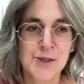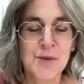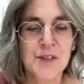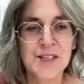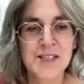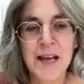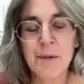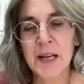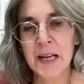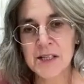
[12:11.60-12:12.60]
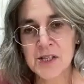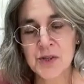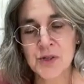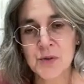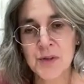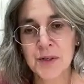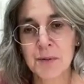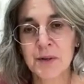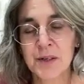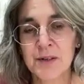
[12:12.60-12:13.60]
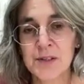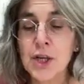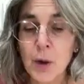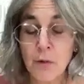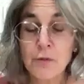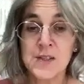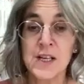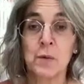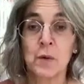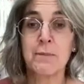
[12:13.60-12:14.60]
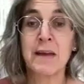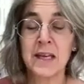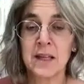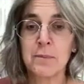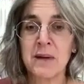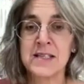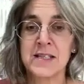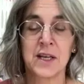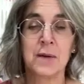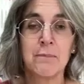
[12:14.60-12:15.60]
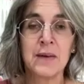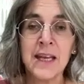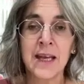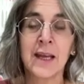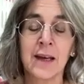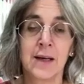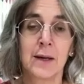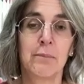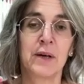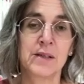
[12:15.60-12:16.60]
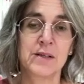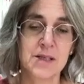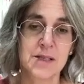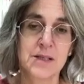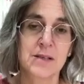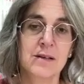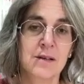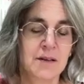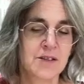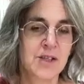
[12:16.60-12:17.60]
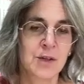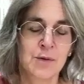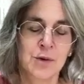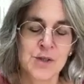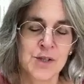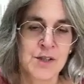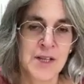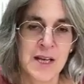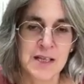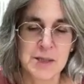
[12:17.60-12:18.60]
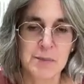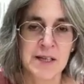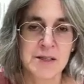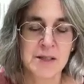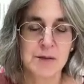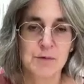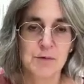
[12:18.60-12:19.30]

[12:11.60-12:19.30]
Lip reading: Do things how you like to do them. And, obviously you want to make it the best it can be, but don't, not at the expense of